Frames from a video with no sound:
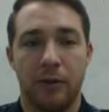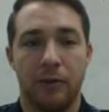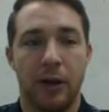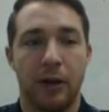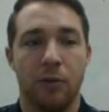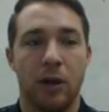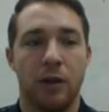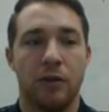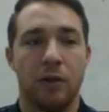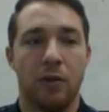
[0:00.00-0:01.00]
a figure
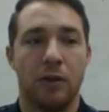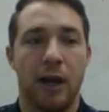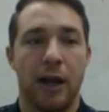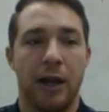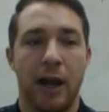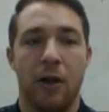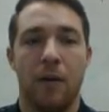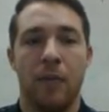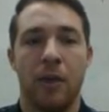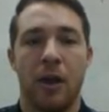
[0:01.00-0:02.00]
once over line
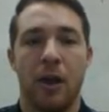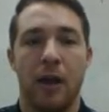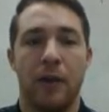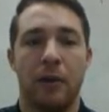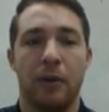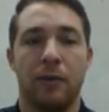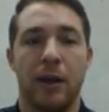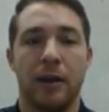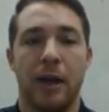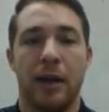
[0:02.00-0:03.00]
L, and then
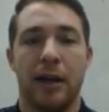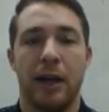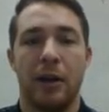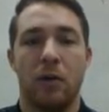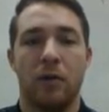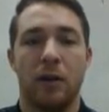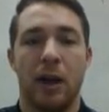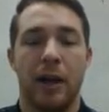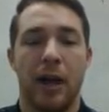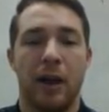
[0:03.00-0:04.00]
reflect that again over
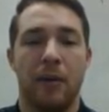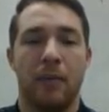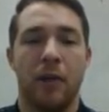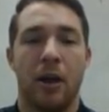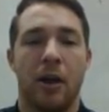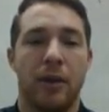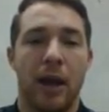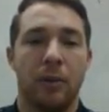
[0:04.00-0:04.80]
line M, that